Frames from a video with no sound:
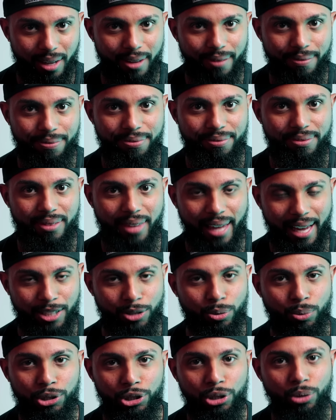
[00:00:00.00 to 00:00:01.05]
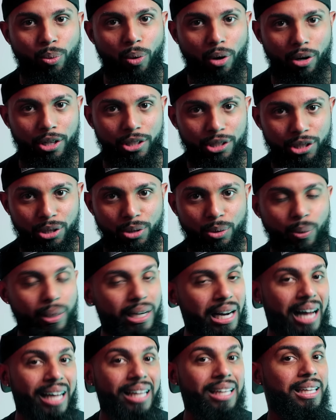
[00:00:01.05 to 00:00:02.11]
if that's what you want to do,
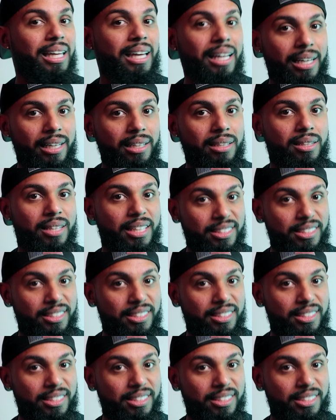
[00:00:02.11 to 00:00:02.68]
and I get it,